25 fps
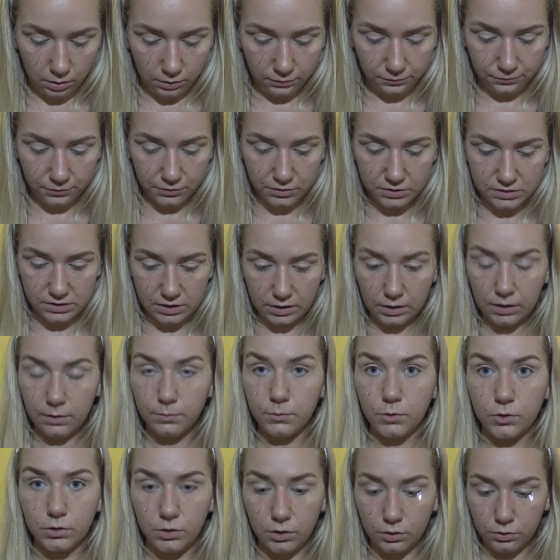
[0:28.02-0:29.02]
first thing I'm
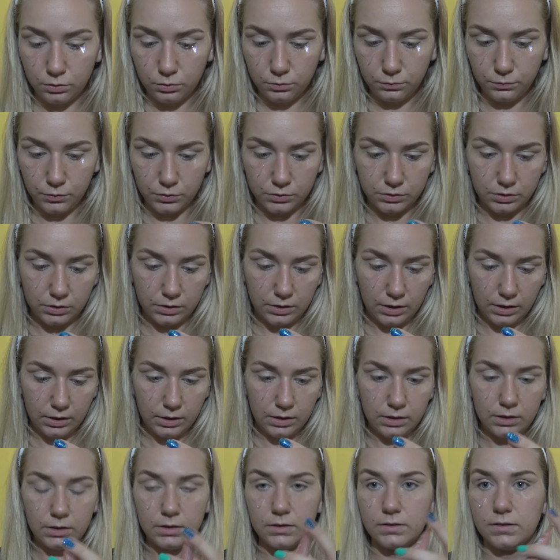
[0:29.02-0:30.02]
gonna do for
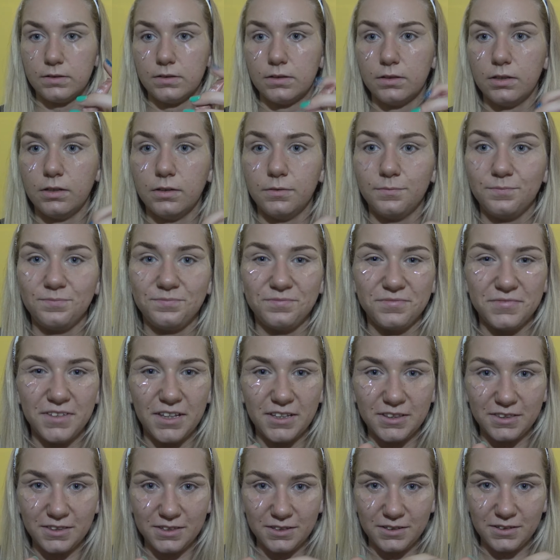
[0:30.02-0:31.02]
today is
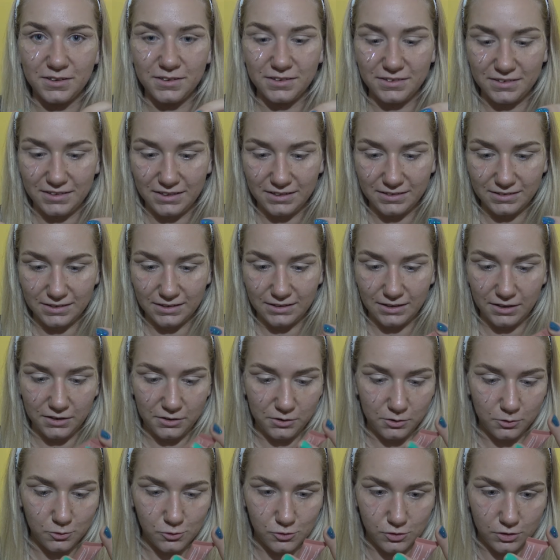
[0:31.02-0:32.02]
not a thing that I
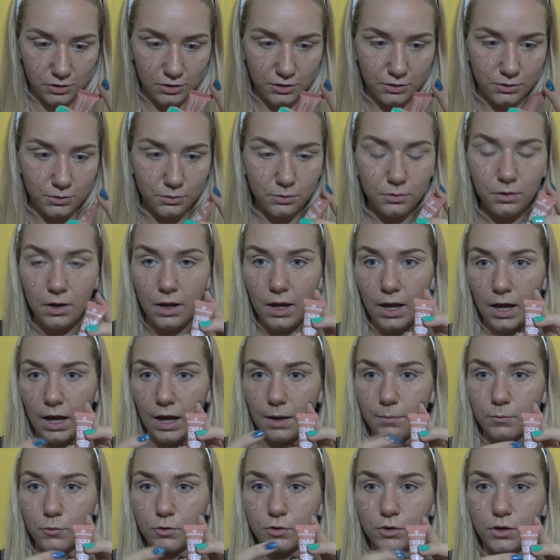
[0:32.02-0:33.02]
usually do.
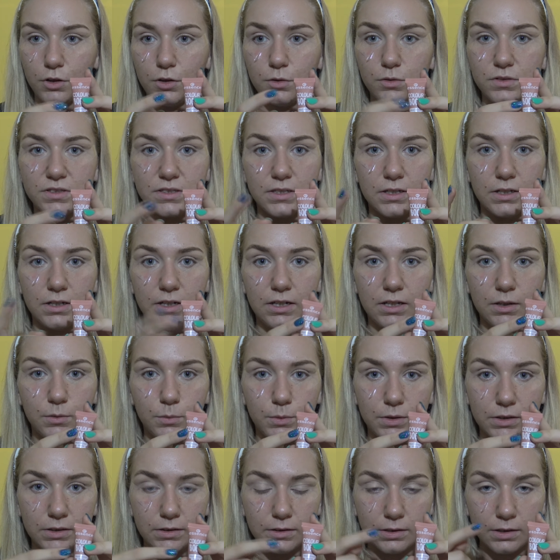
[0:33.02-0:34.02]
I'm gonna use the
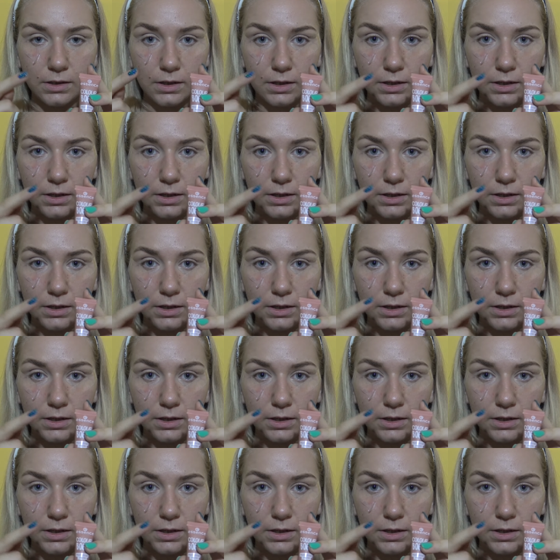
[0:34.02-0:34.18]
liquid